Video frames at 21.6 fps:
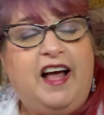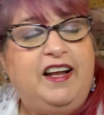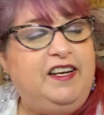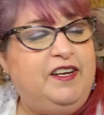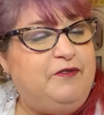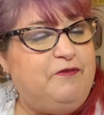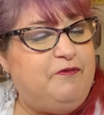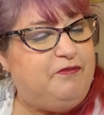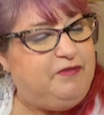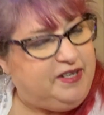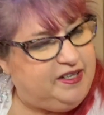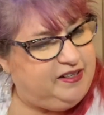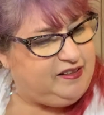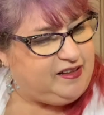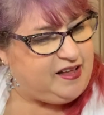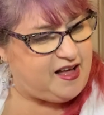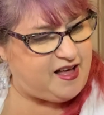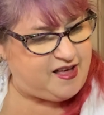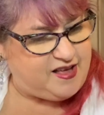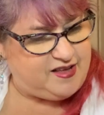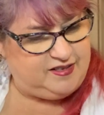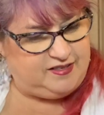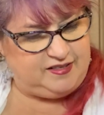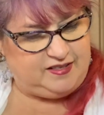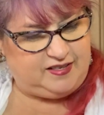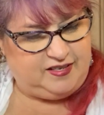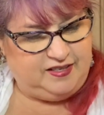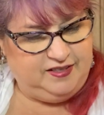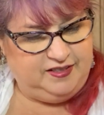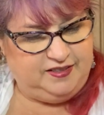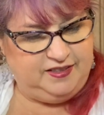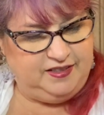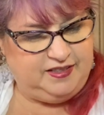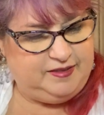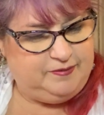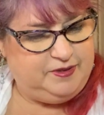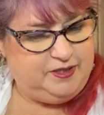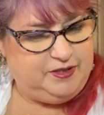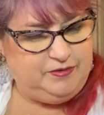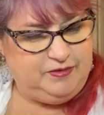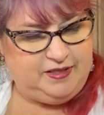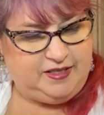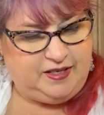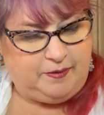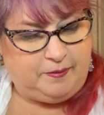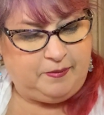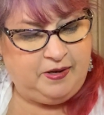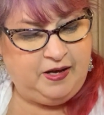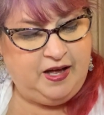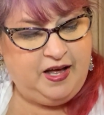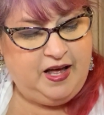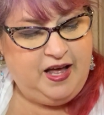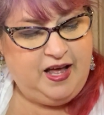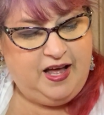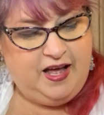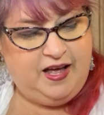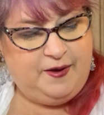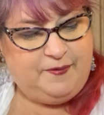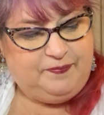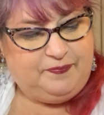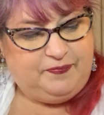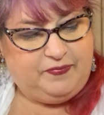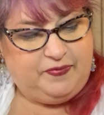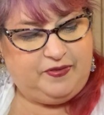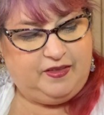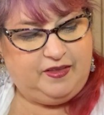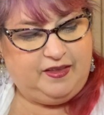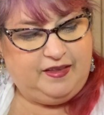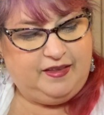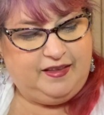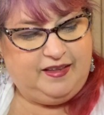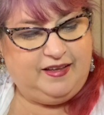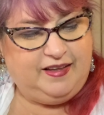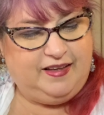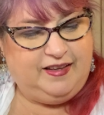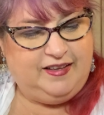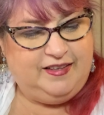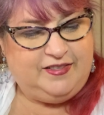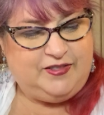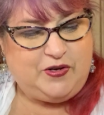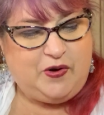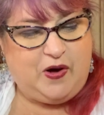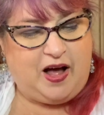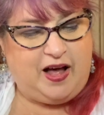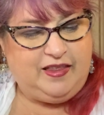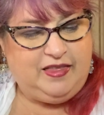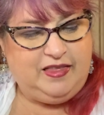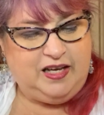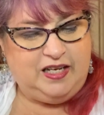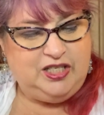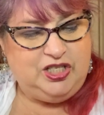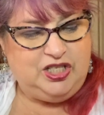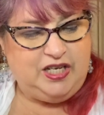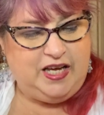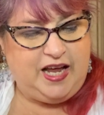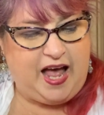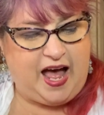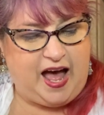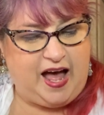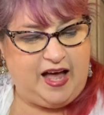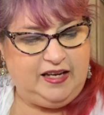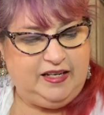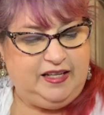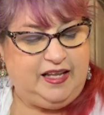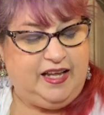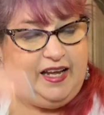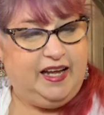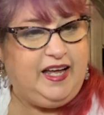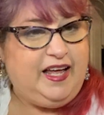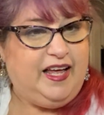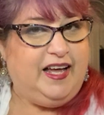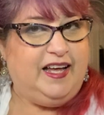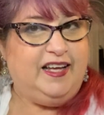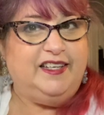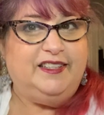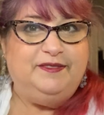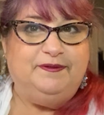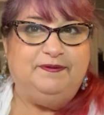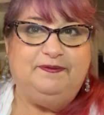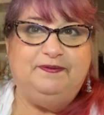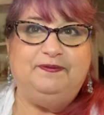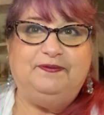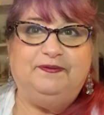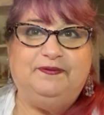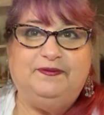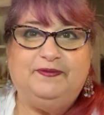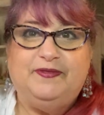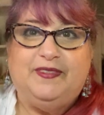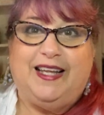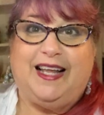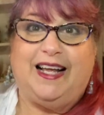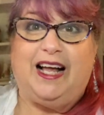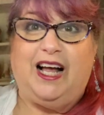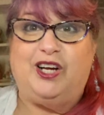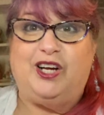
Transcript: didn't realize, I'm so dumb. So I thought she had like a like a